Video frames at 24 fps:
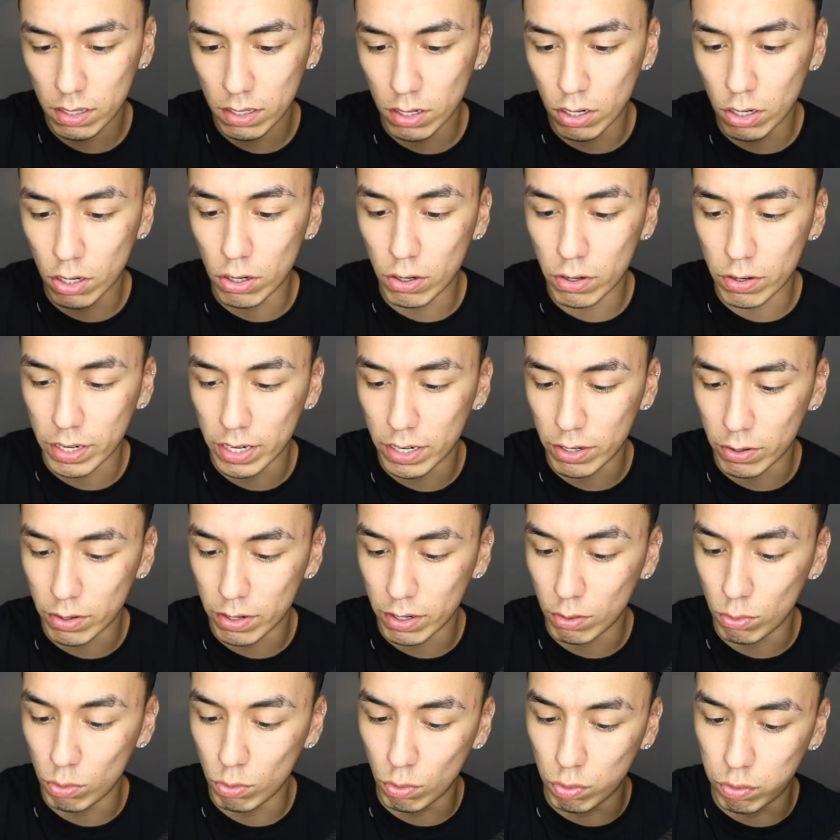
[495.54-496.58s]
Oh, okay,
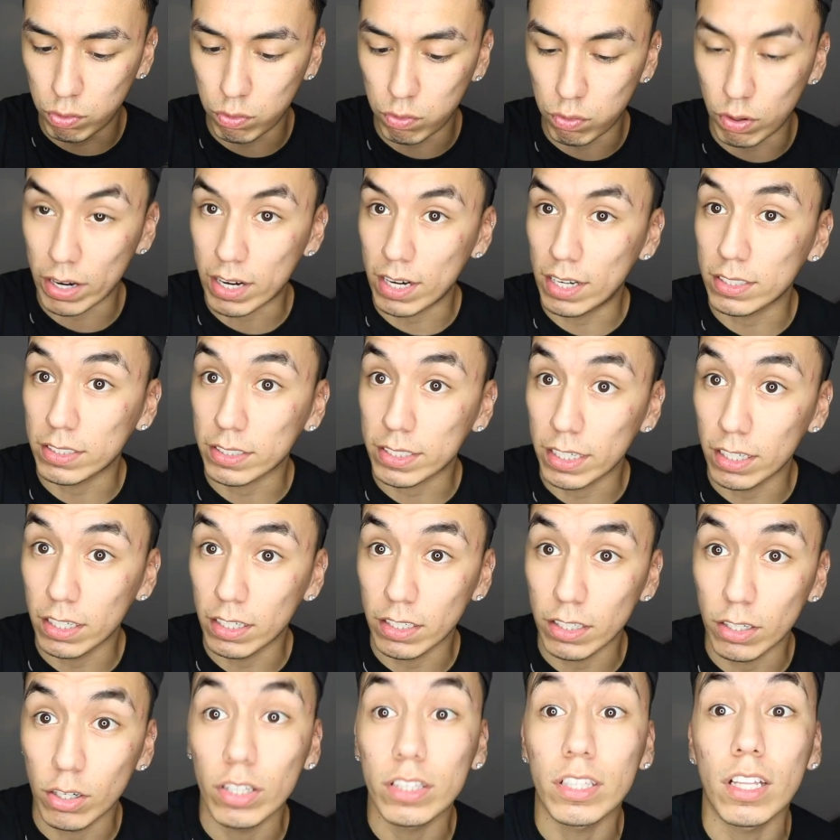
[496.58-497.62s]
okay. Oof, I got scared,
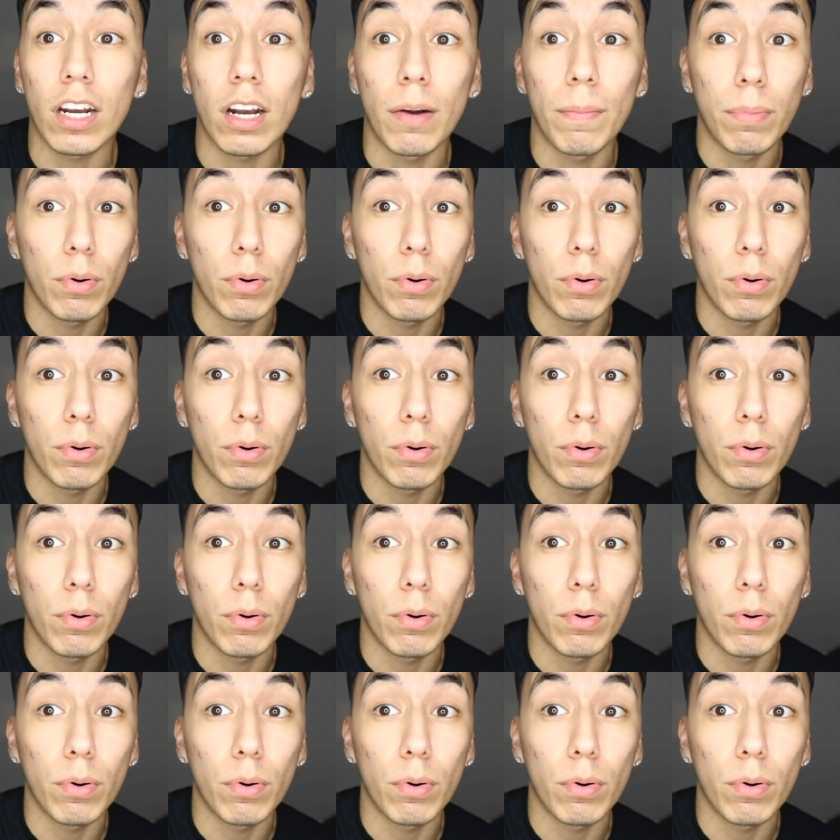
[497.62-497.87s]
y'all. I thought I